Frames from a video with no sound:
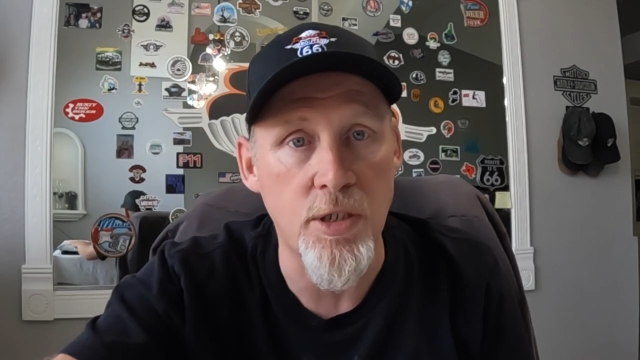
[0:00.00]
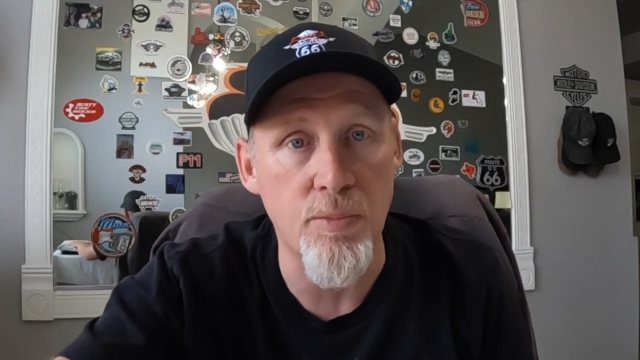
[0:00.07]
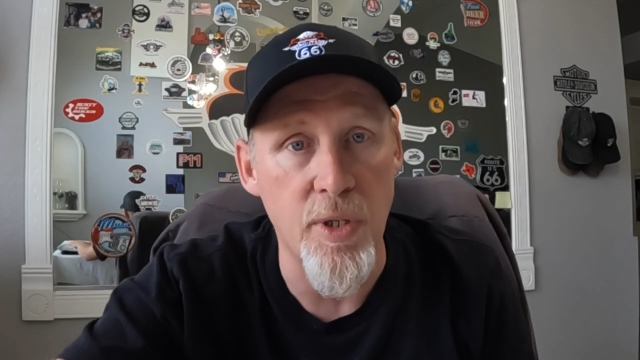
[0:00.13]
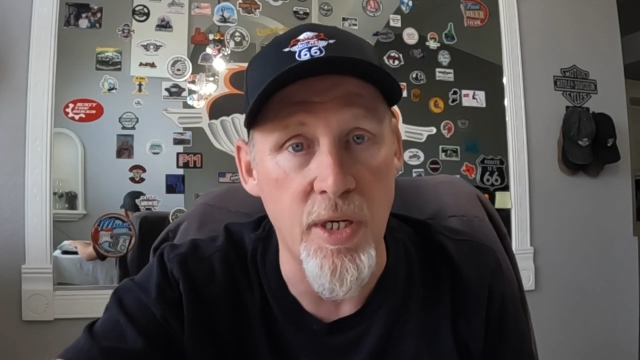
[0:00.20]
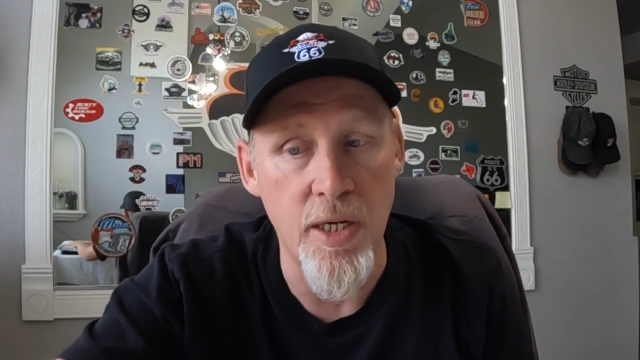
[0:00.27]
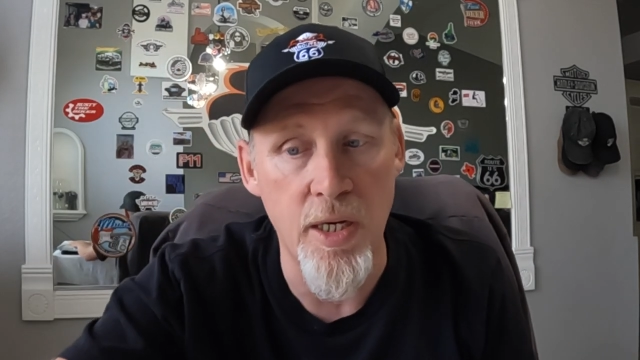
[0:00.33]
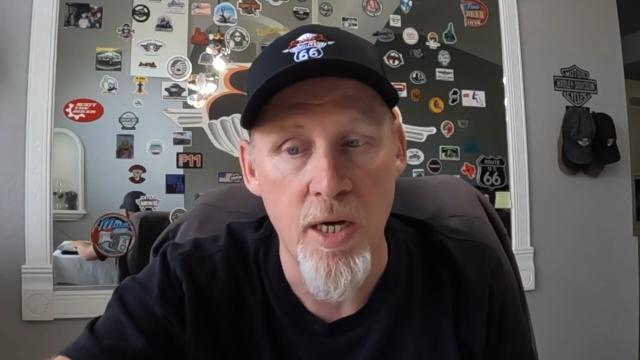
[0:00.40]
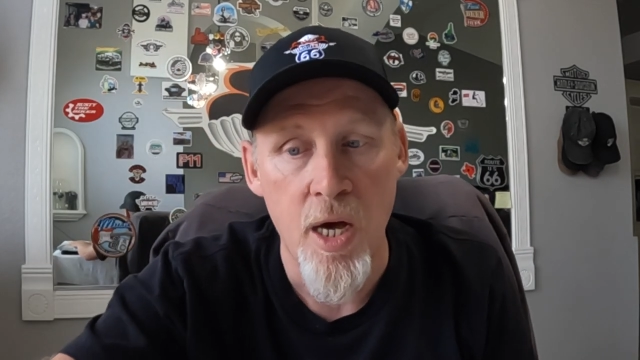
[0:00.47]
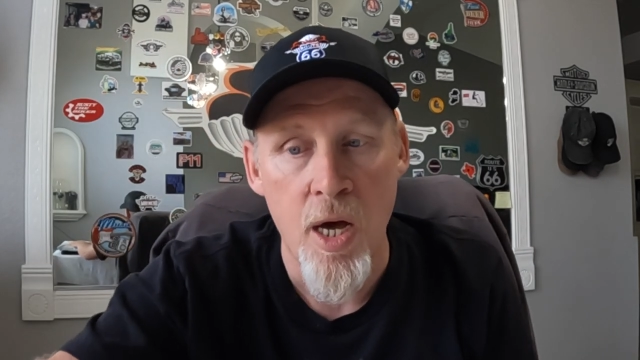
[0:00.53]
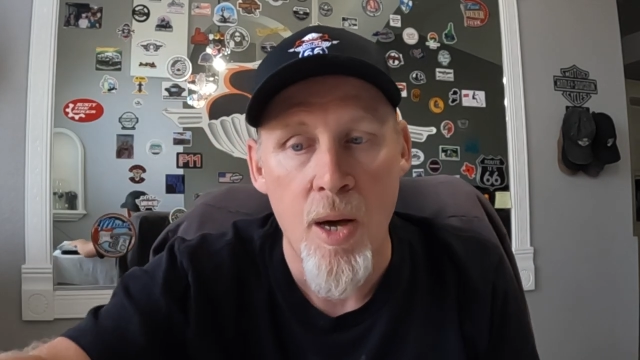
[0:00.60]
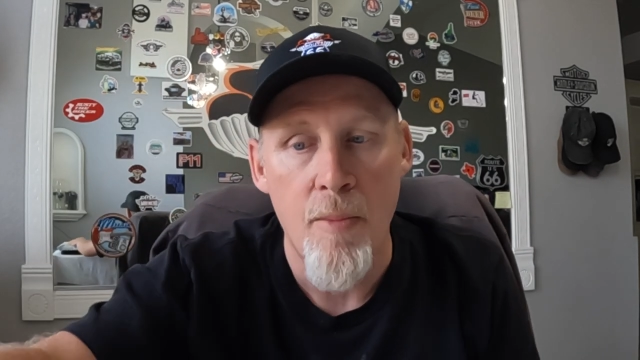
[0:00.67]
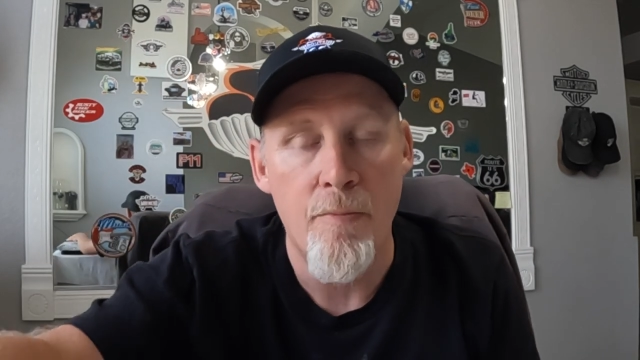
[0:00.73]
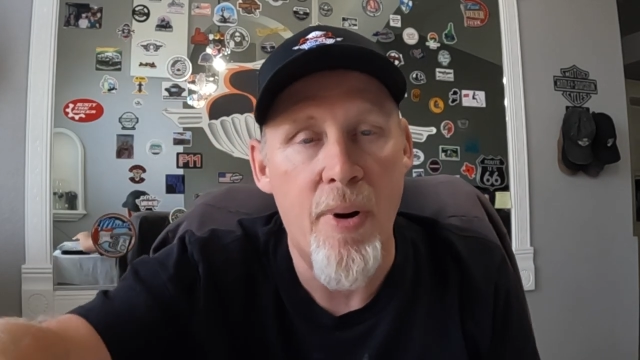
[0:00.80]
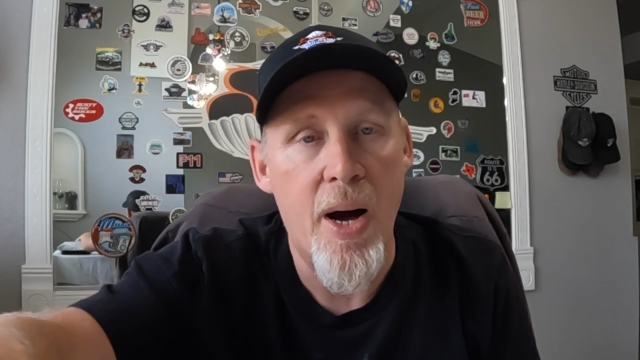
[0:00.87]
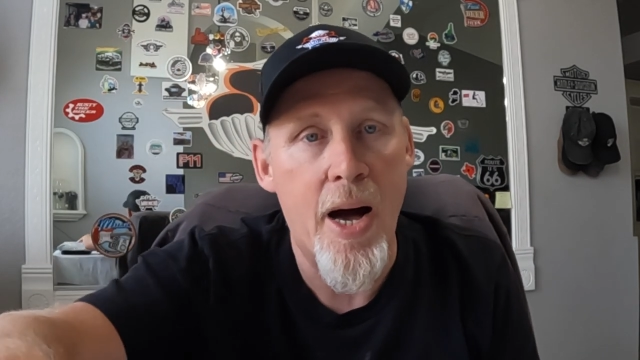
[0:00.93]
to me
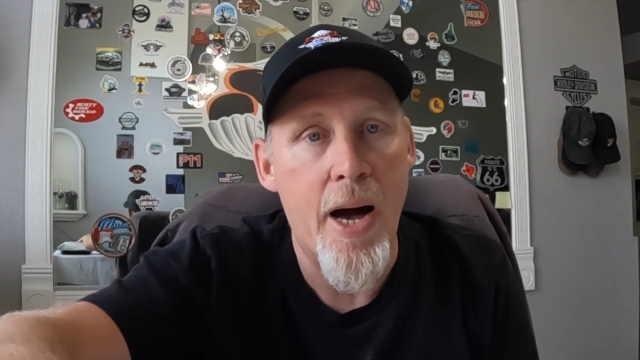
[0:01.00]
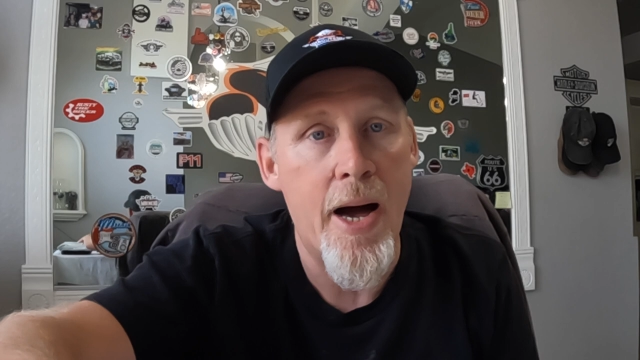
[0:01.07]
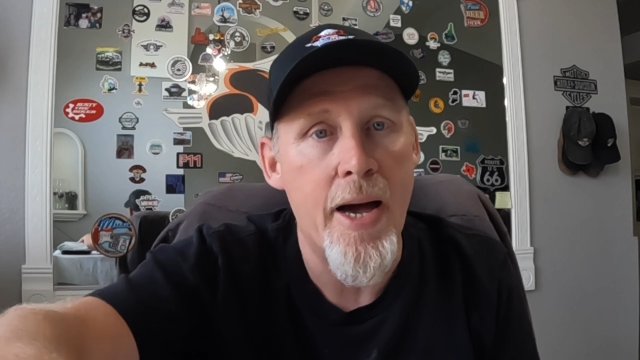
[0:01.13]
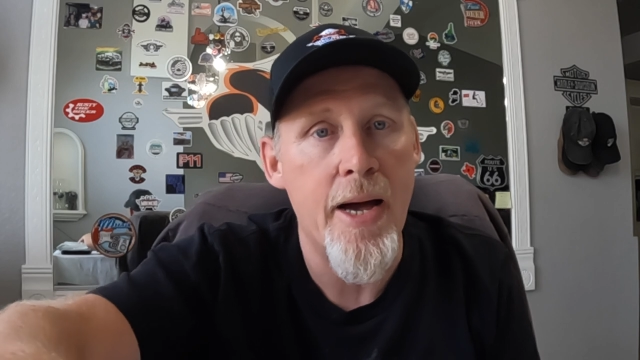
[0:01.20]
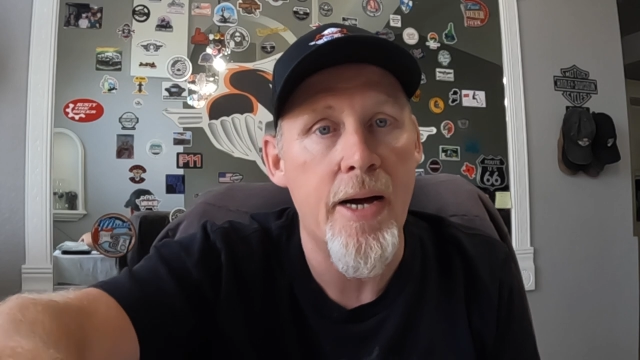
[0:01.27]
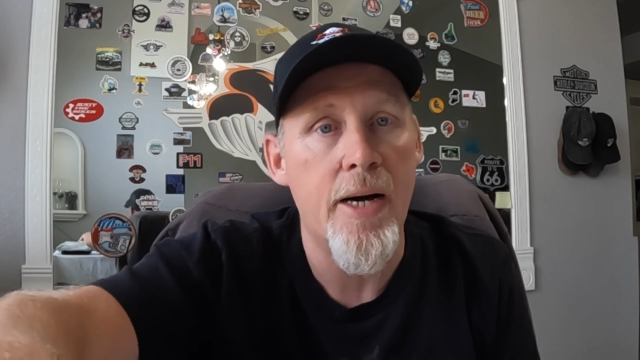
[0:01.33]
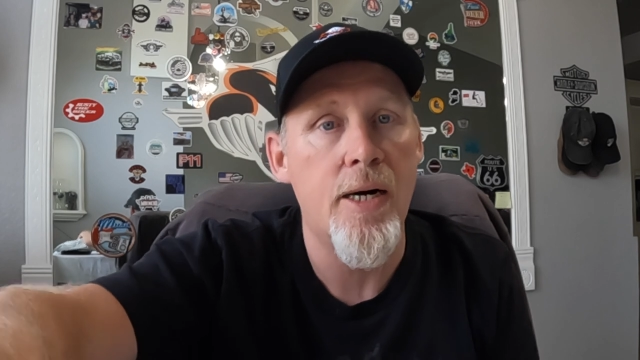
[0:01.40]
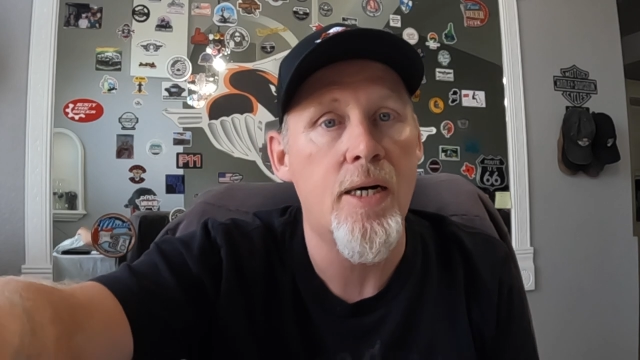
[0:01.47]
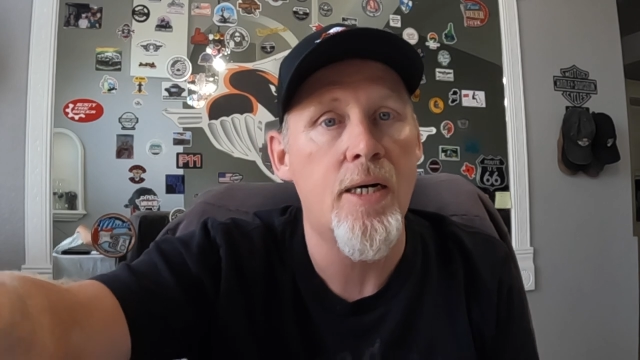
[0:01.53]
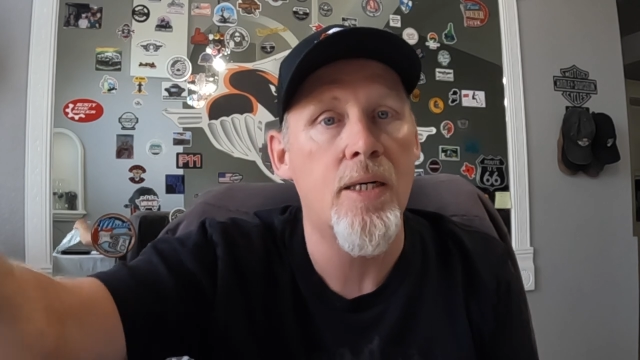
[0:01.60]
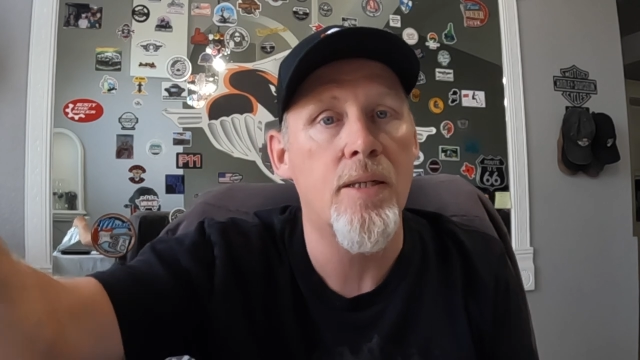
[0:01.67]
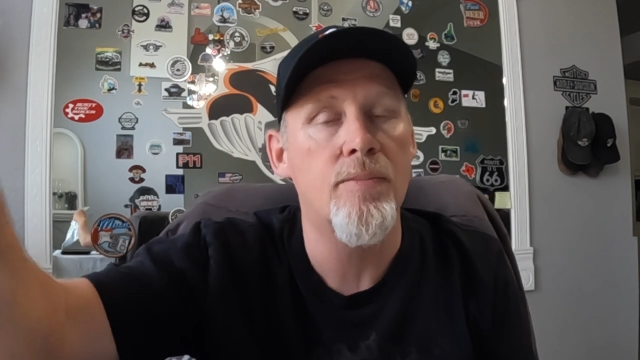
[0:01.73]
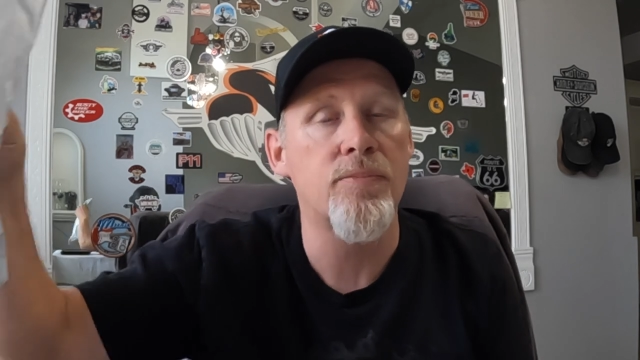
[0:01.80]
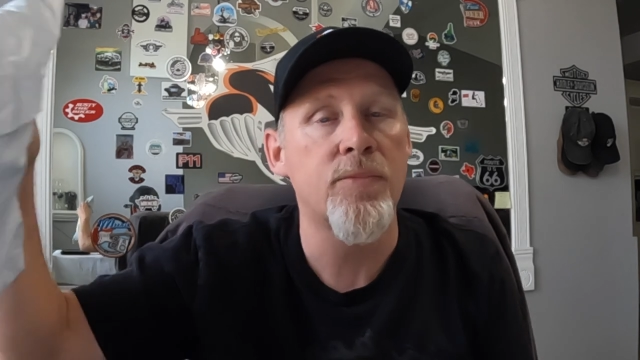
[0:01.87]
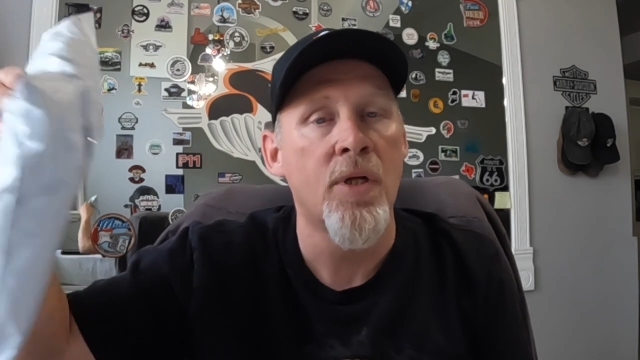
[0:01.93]
by
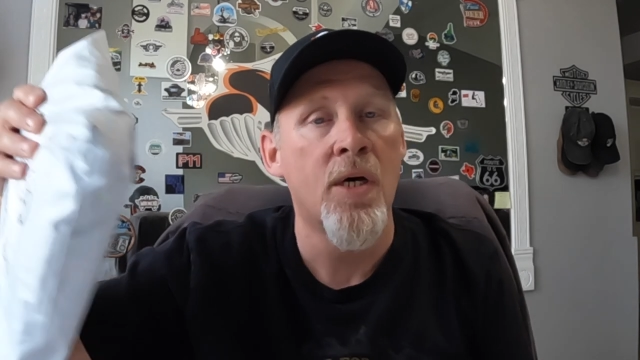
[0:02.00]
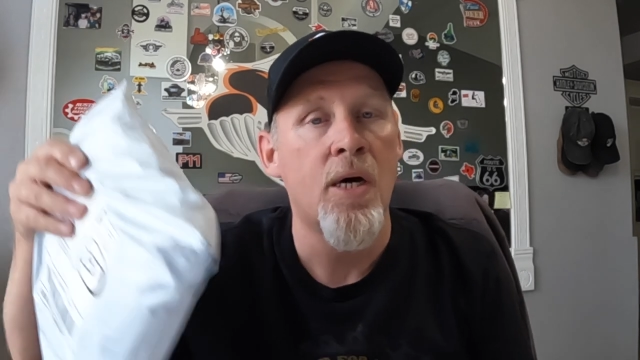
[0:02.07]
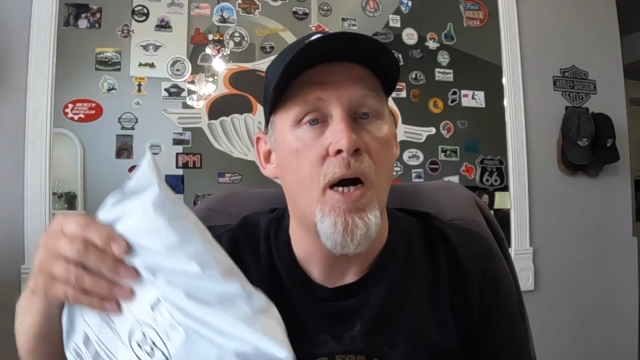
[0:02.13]
um,